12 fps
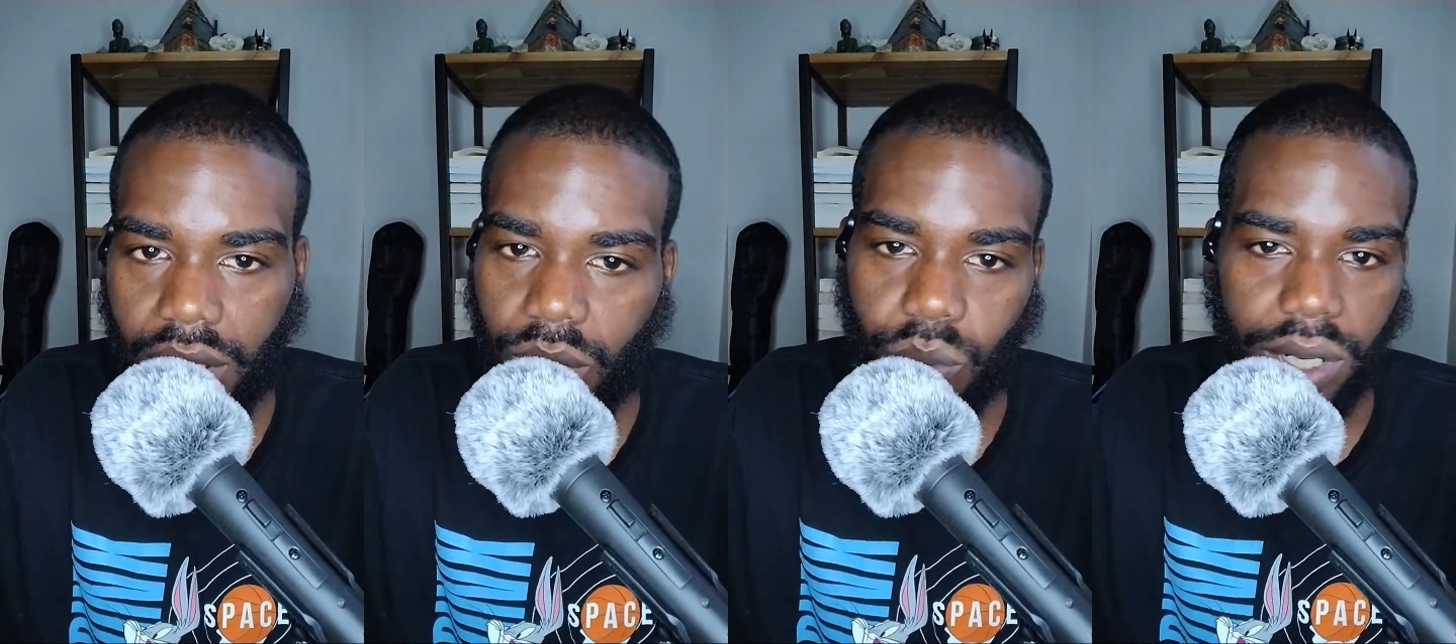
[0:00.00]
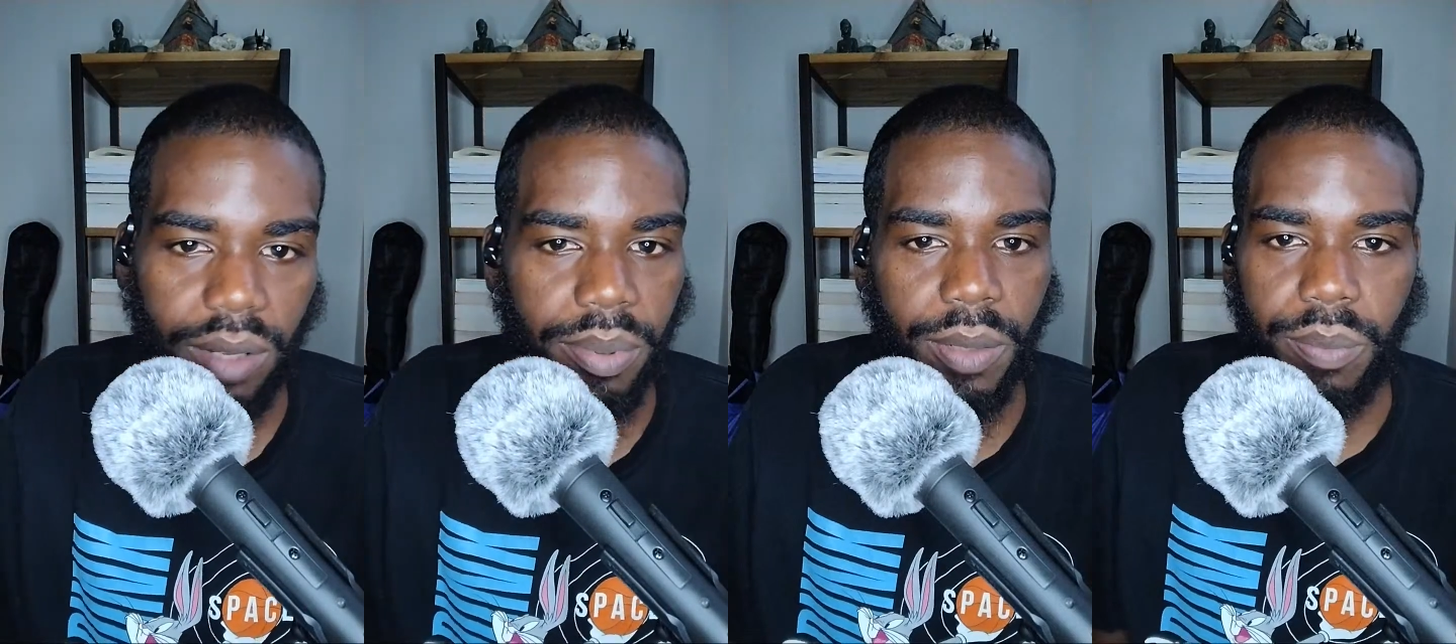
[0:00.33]
When
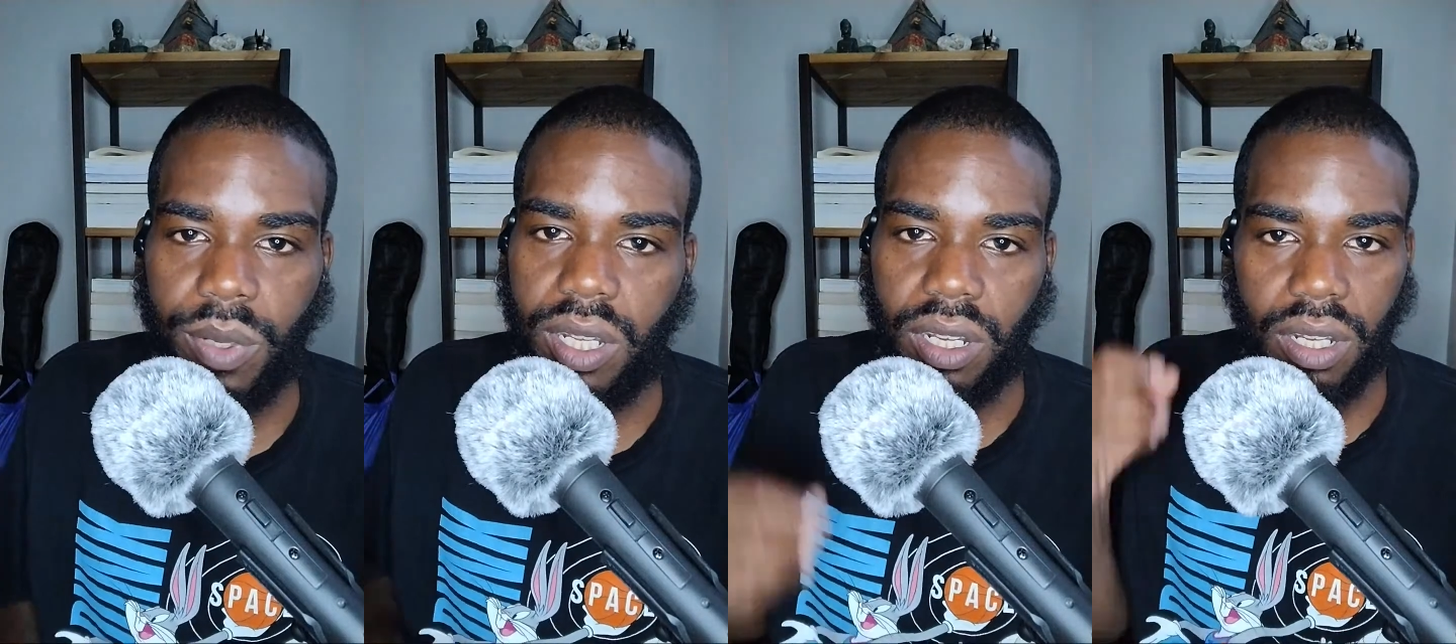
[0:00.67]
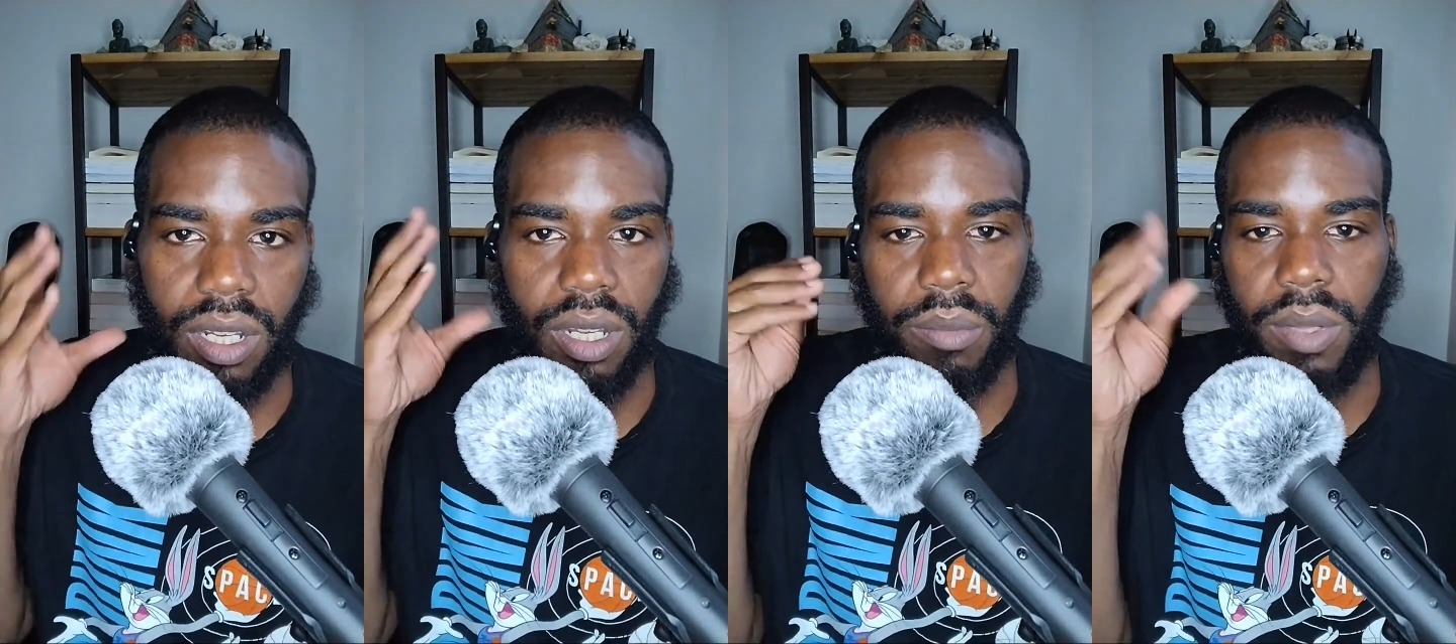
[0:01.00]
the people
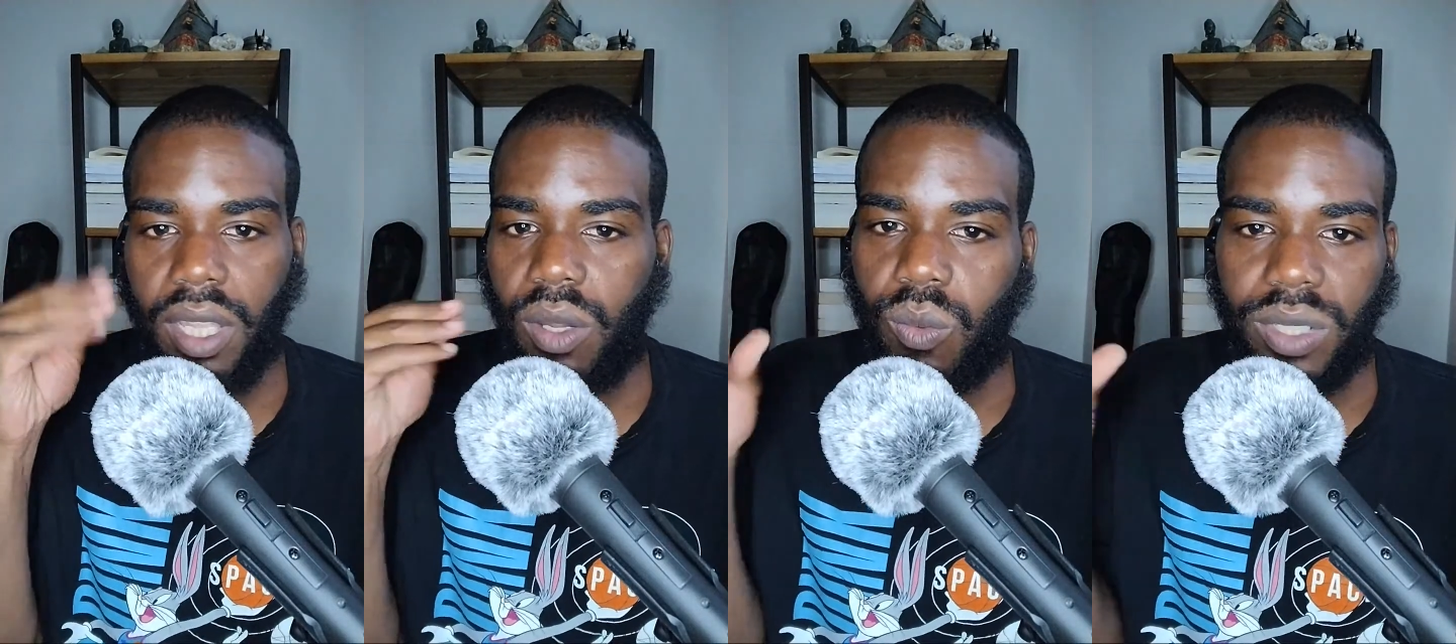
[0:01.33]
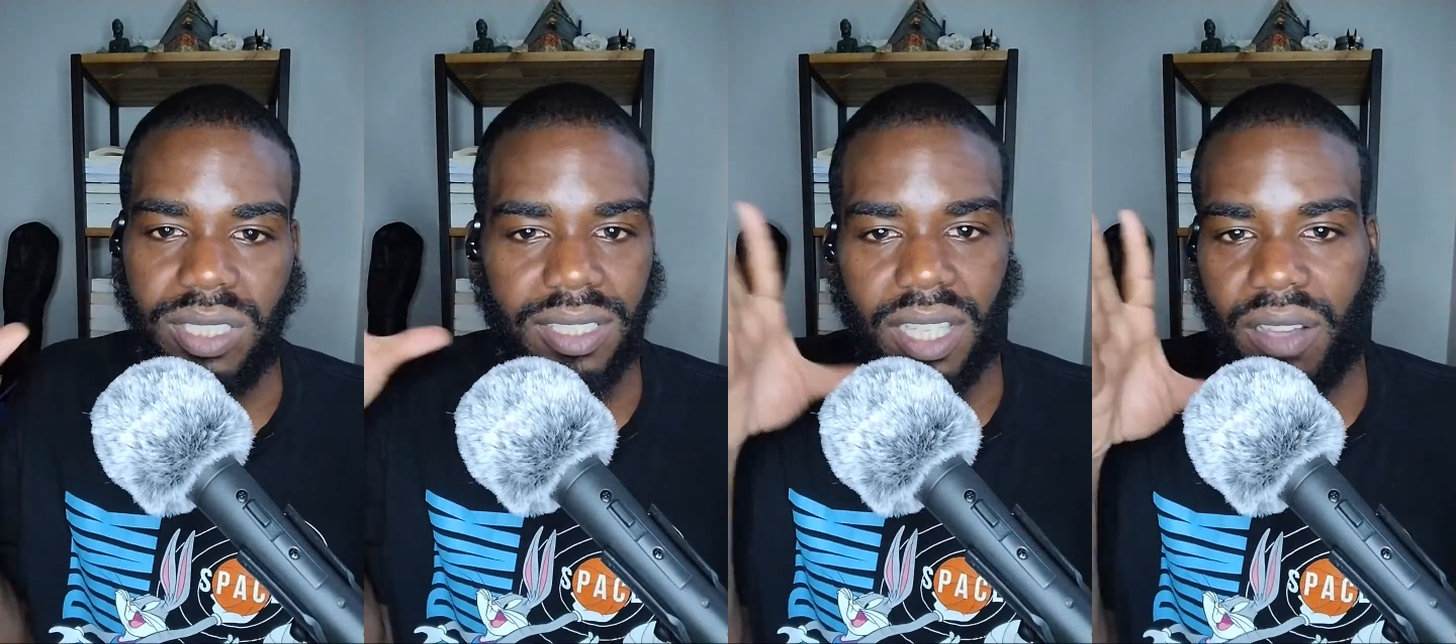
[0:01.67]
come, when
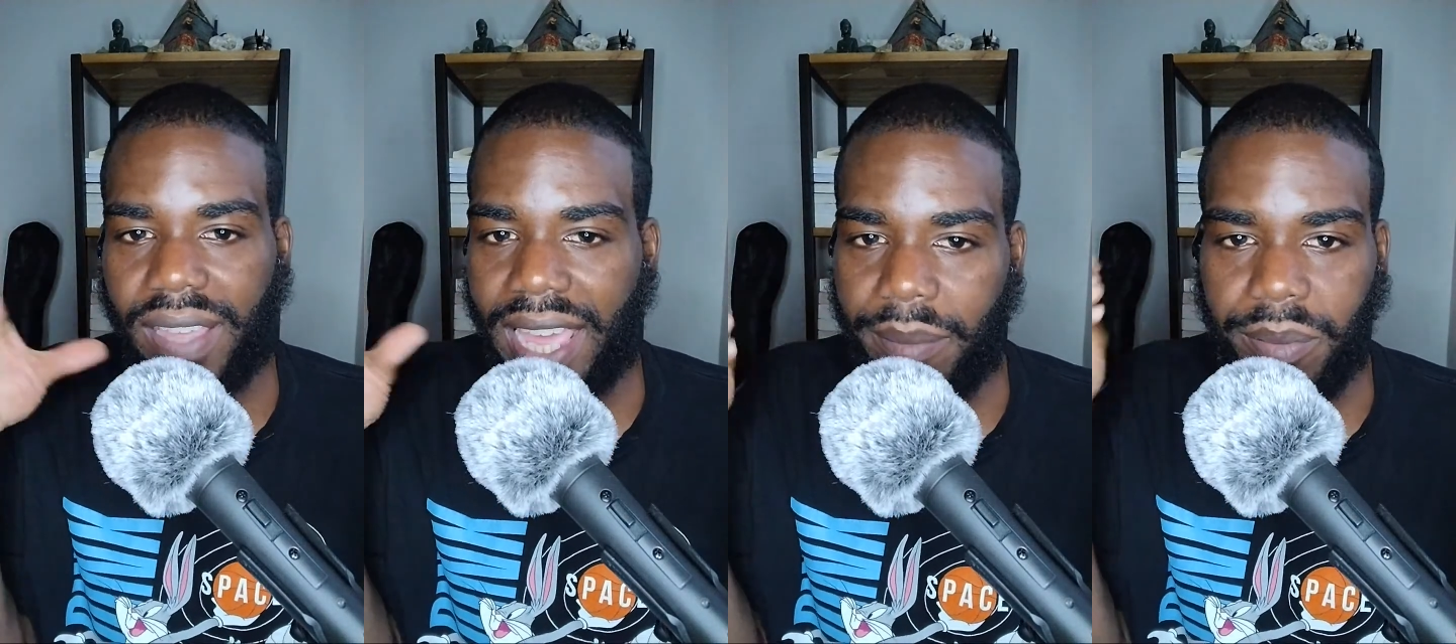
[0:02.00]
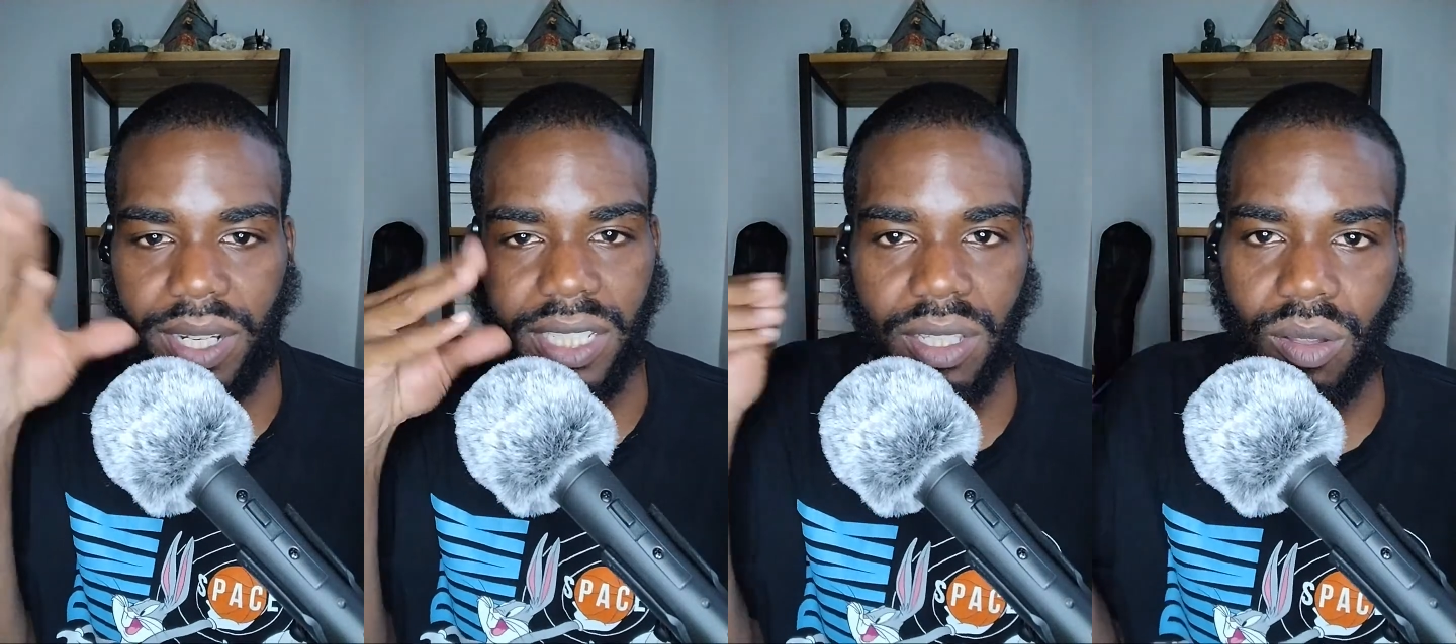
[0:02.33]
stuff
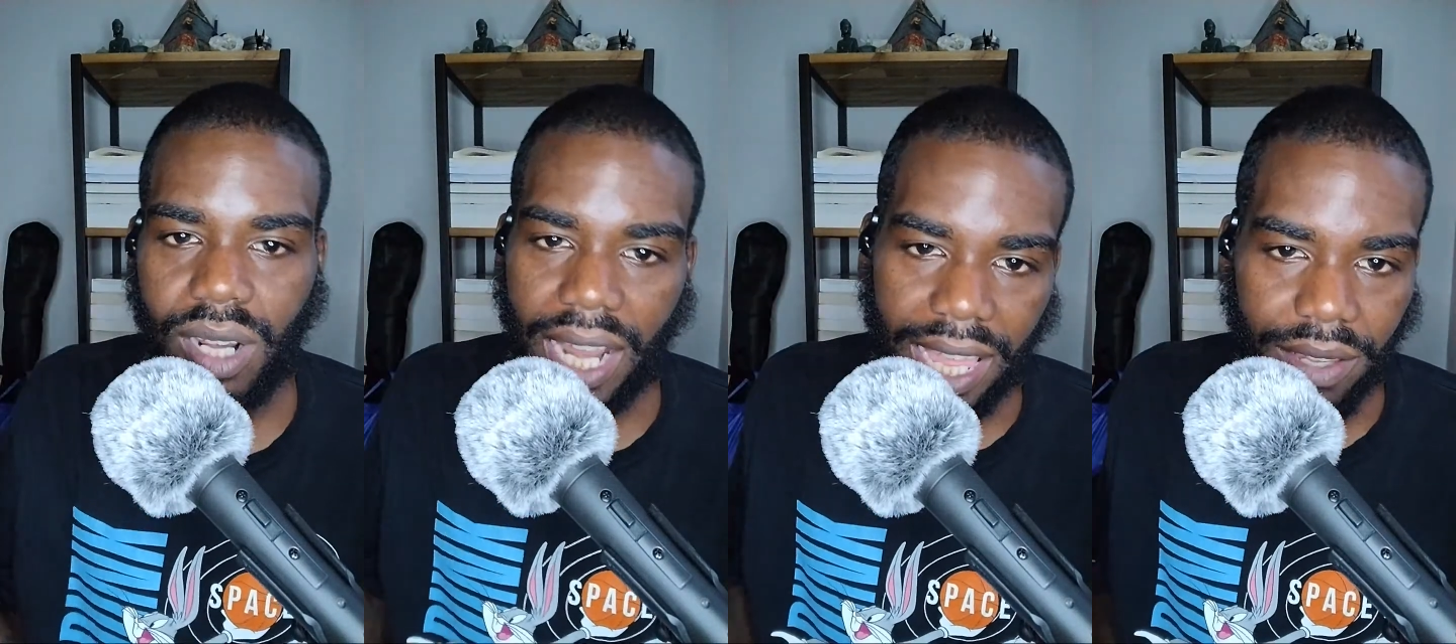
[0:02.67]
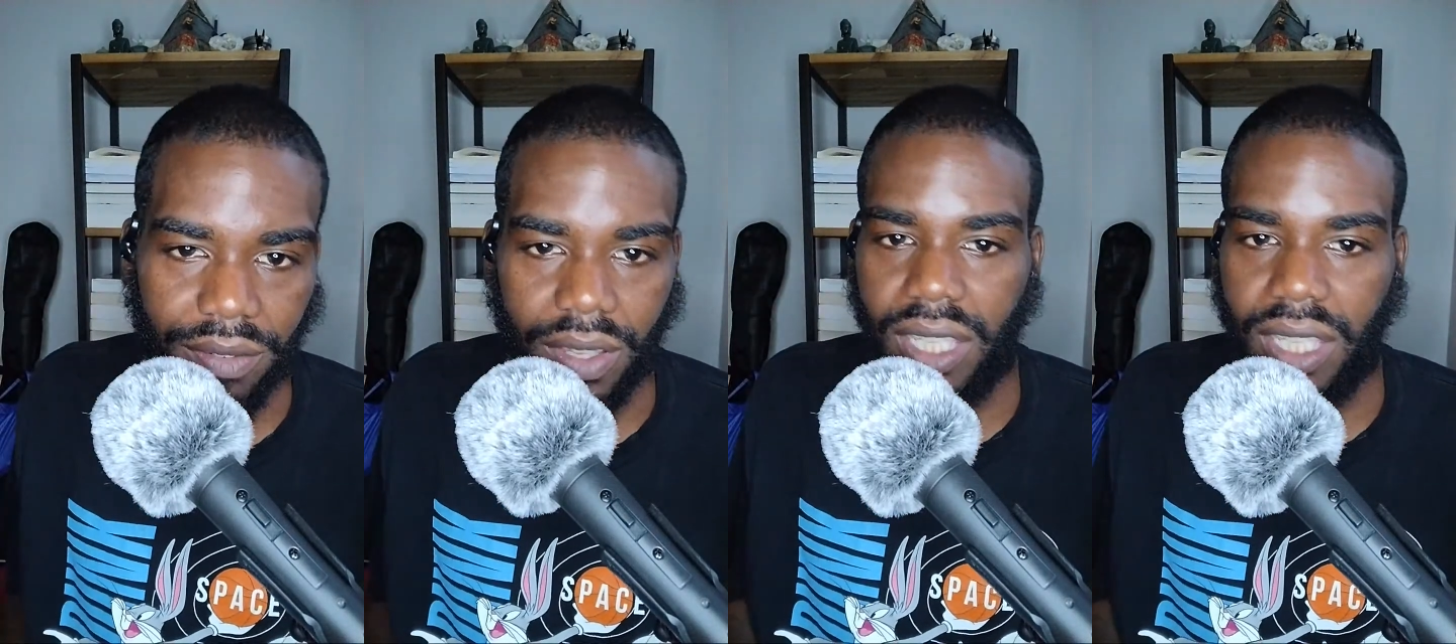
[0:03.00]
happen in your life,